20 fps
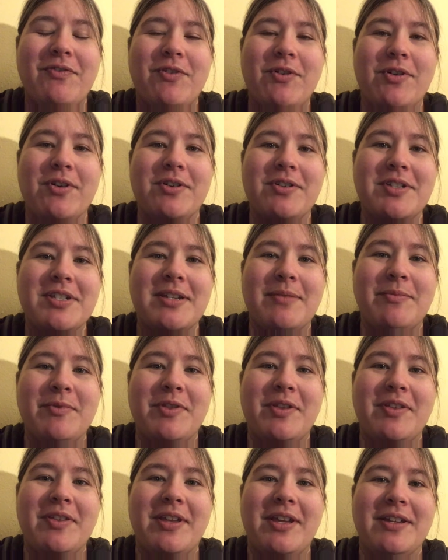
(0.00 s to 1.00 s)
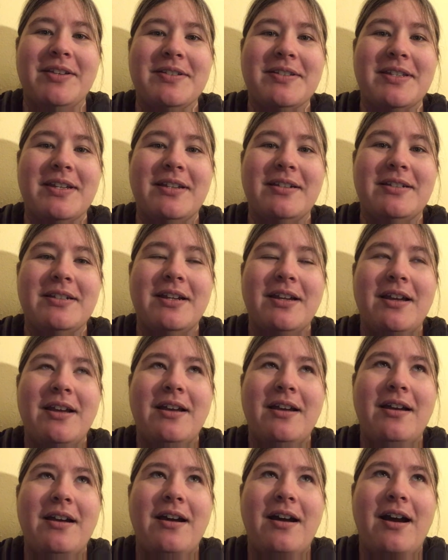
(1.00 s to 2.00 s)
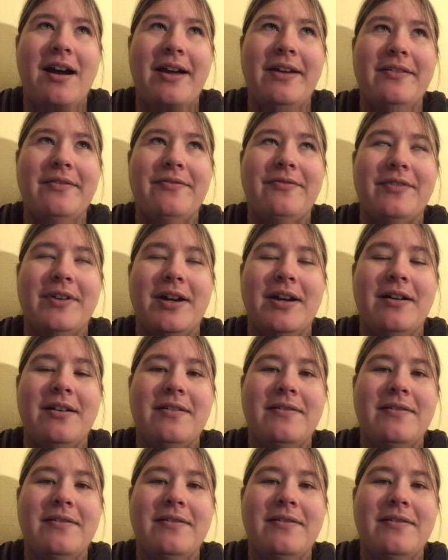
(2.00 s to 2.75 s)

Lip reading: for some of the things that I've